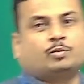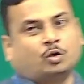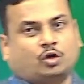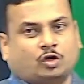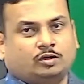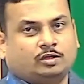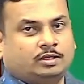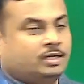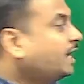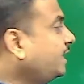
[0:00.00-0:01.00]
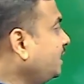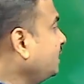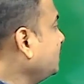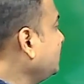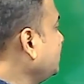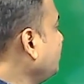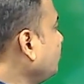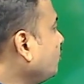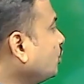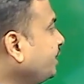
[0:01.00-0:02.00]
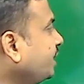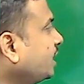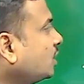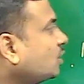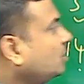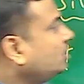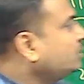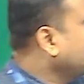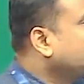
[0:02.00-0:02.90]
proton and 14 electron.